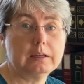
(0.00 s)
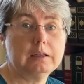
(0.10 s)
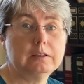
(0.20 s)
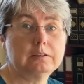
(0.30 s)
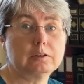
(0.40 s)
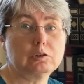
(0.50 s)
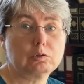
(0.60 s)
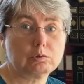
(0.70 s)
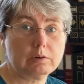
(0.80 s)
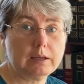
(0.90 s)
is a
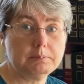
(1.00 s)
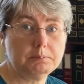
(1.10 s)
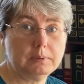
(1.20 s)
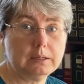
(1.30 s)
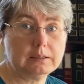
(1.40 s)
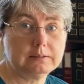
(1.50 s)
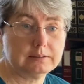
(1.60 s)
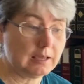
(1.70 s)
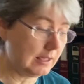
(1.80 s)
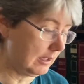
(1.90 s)
great big
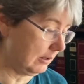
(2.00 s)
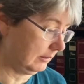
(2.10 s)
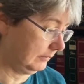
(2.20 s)
tail.